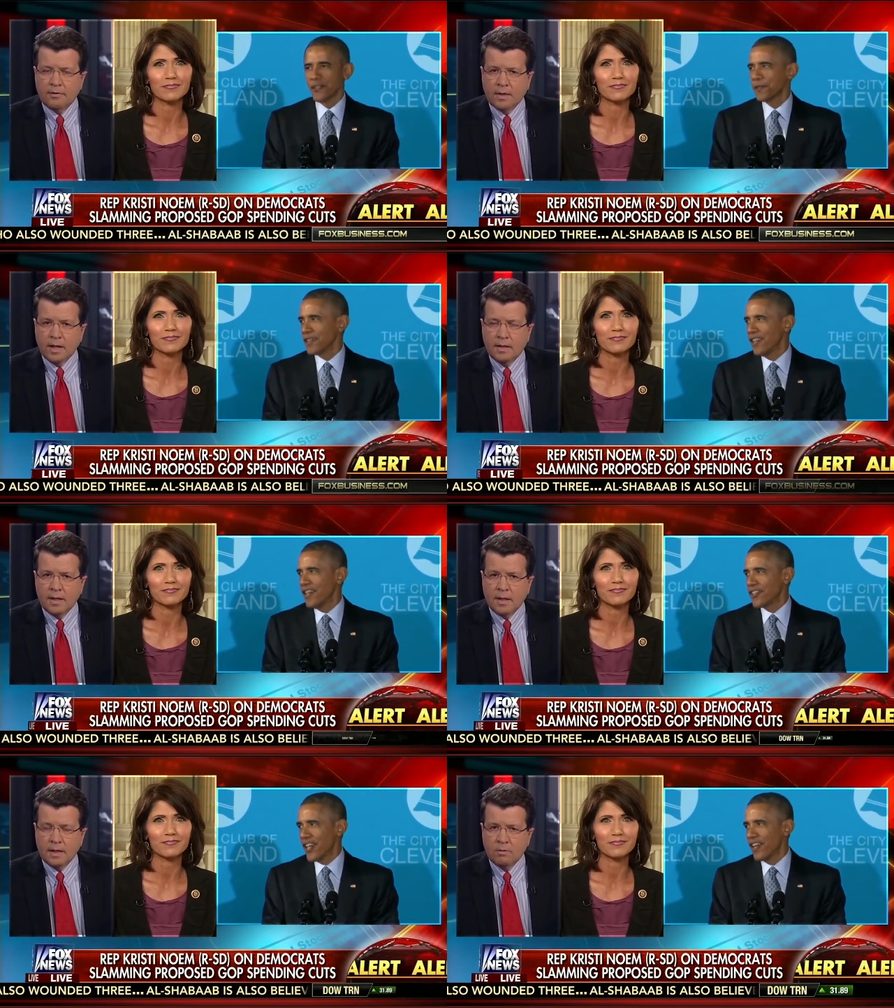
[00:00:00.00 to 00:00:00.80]
Speaker 1: said
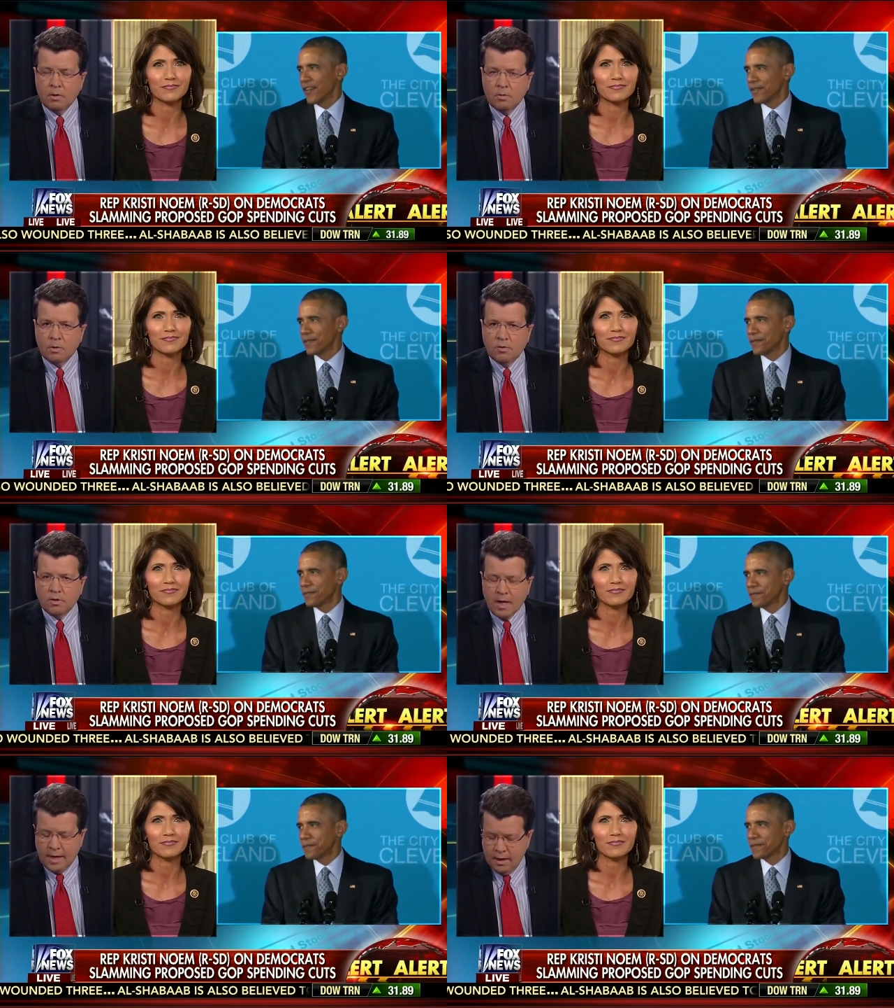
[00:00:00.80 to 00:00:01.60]
that what
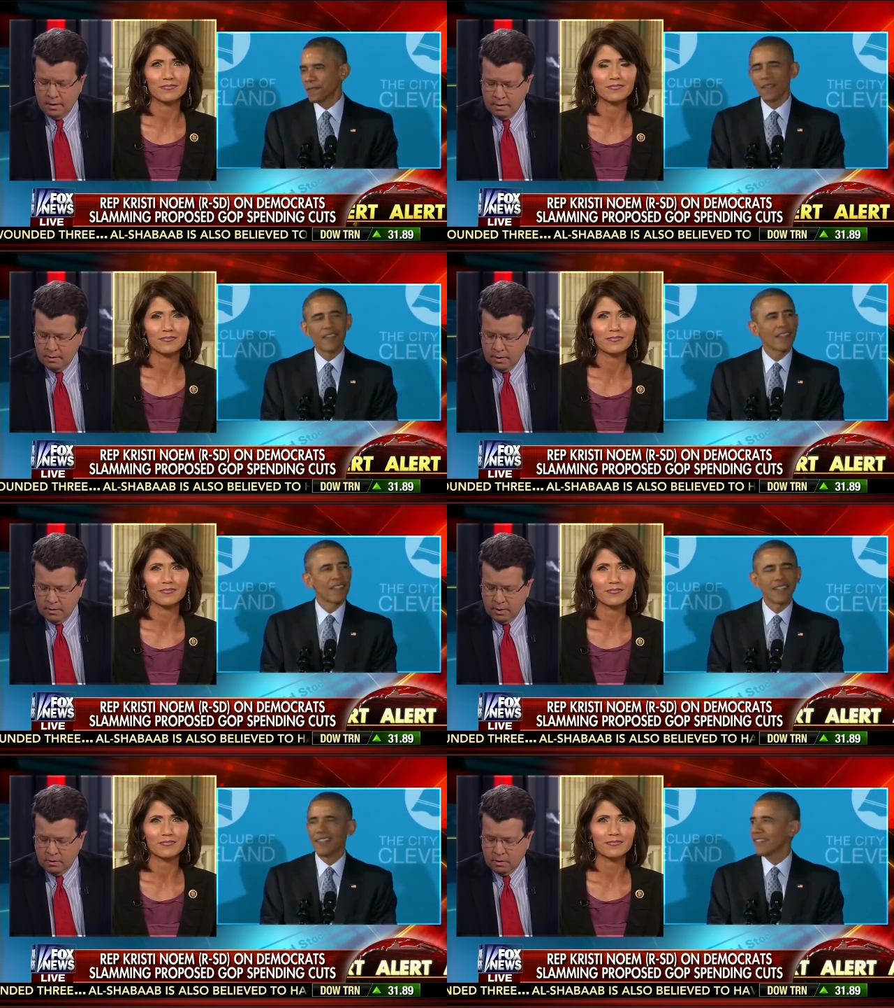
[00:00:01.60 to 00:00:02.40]
you got here
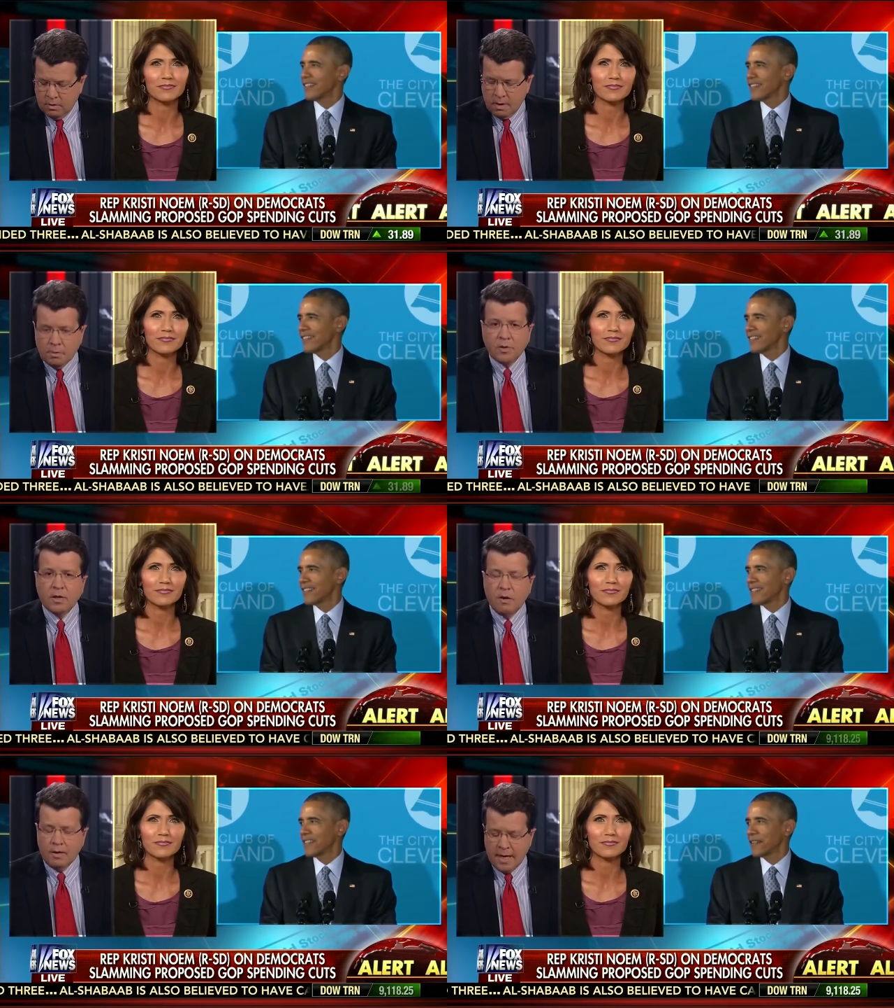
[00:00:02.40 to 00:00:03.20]
is, is, numbers
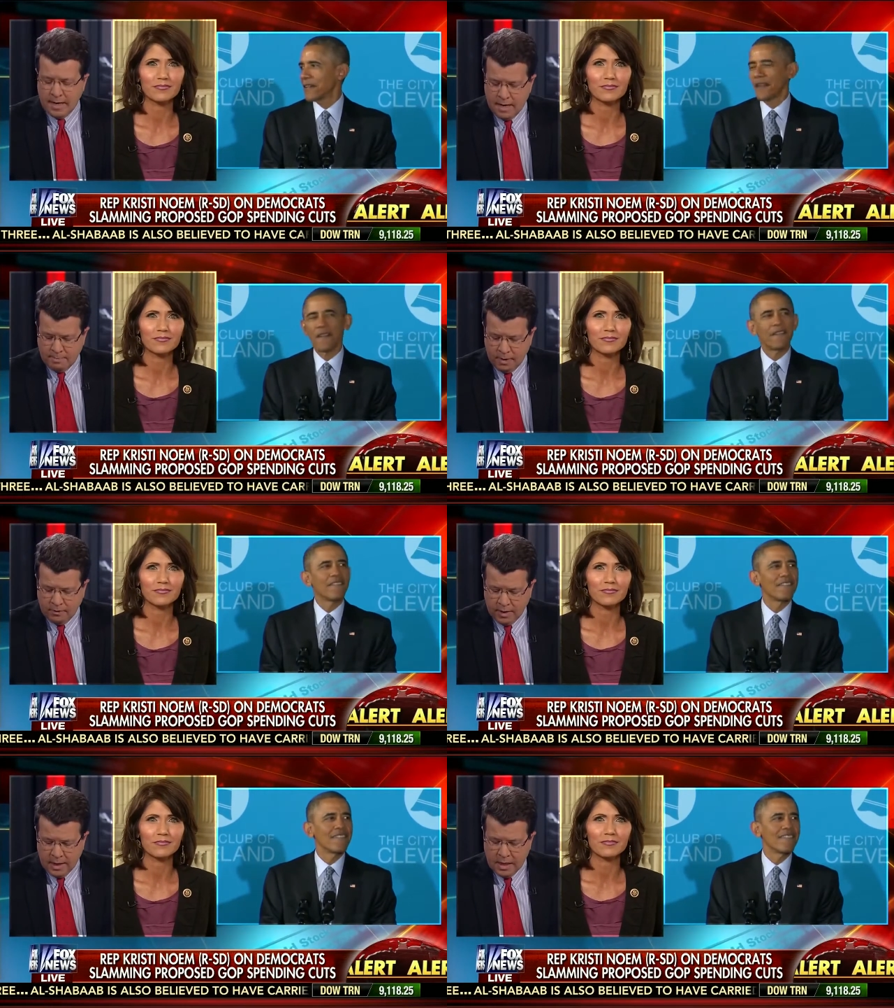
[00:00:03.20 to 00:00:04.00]
that don't add up. He
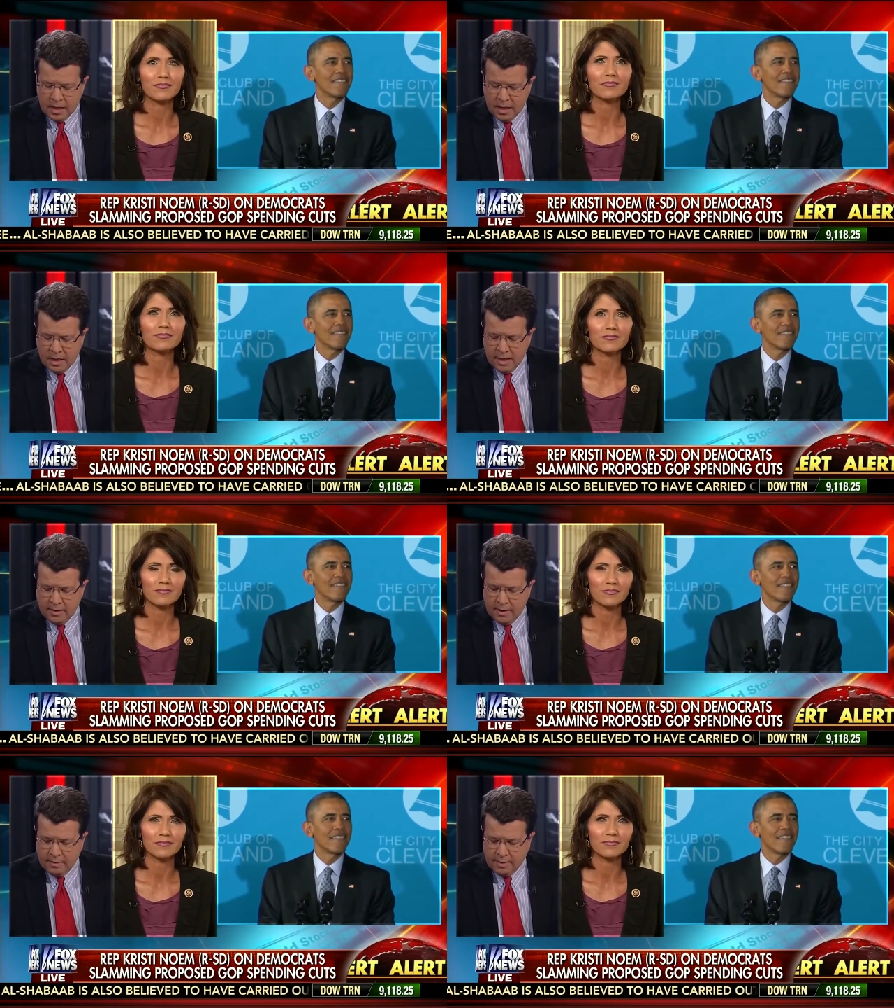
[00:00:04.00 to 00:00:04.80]
said
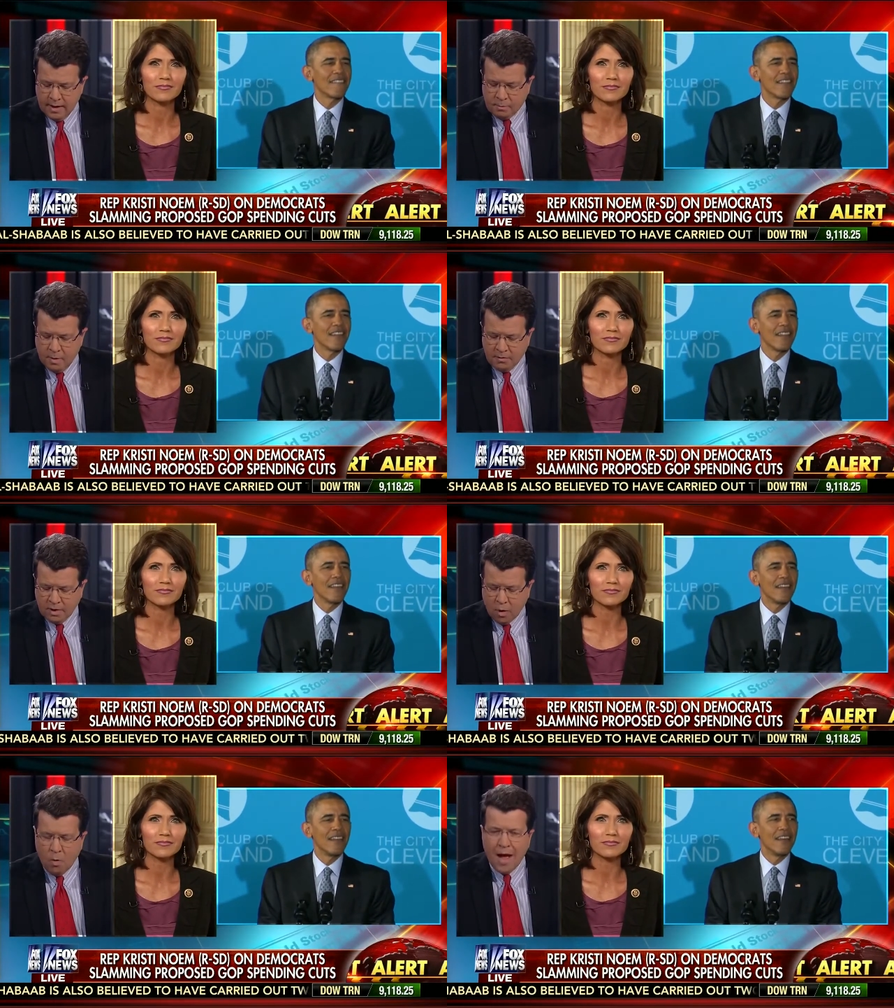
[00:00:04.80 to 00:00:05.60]
it, it, takes
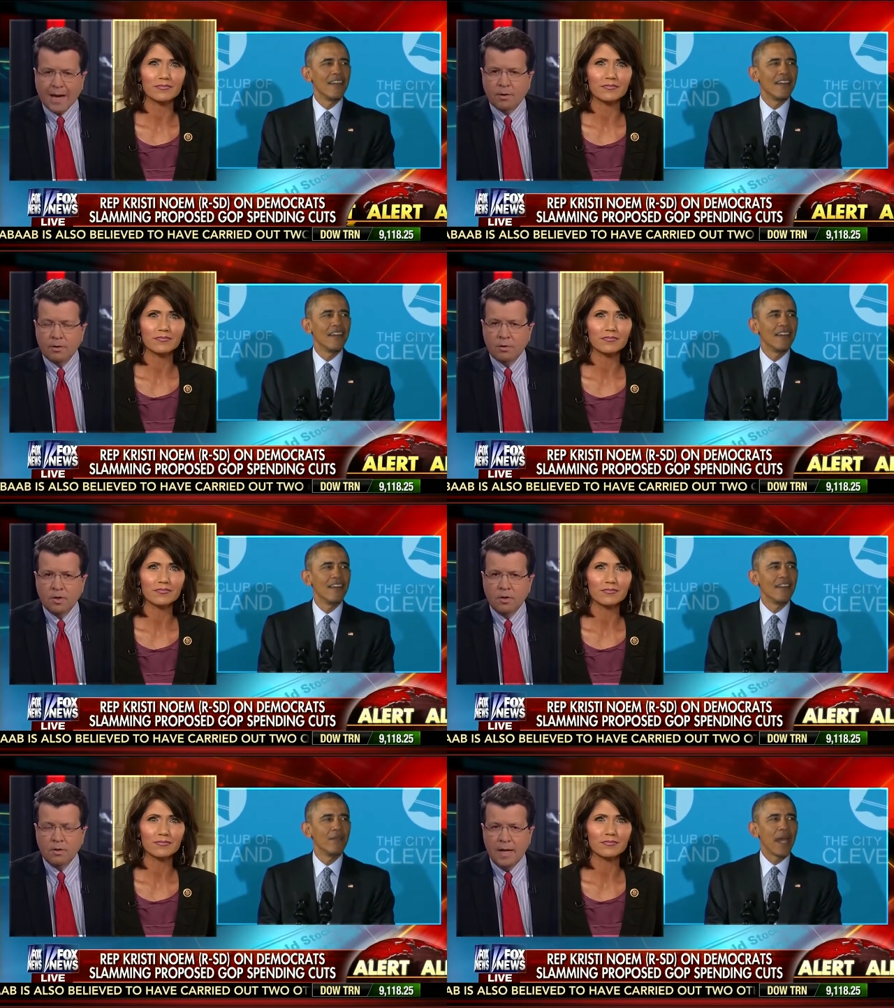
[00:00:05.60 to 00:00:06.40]
budget quackery
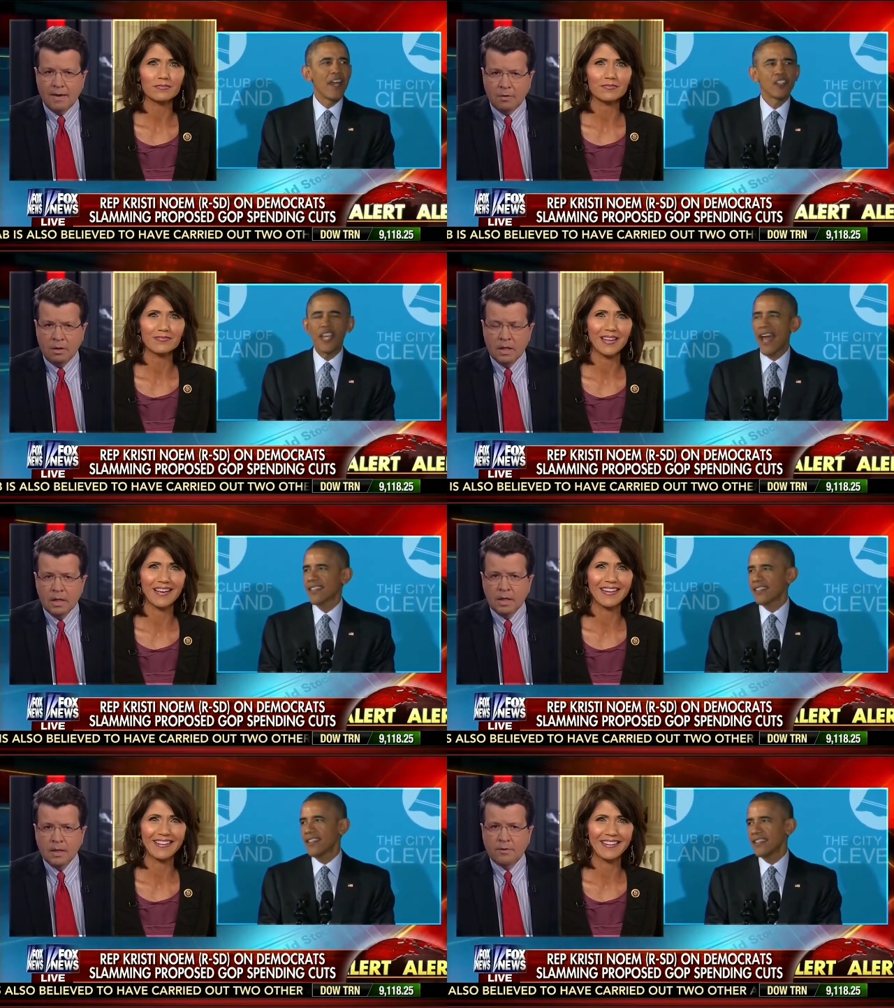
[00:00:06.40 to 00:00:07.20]
to a new level,
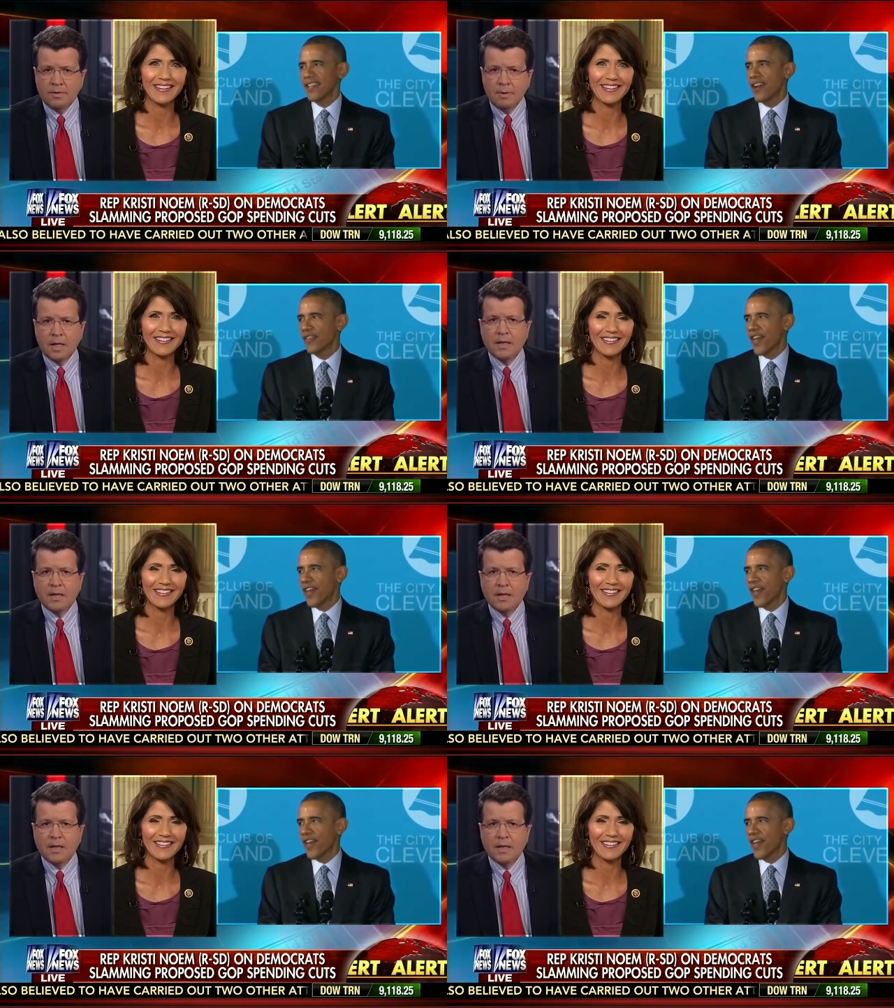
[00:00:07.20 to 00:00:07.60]
that some of the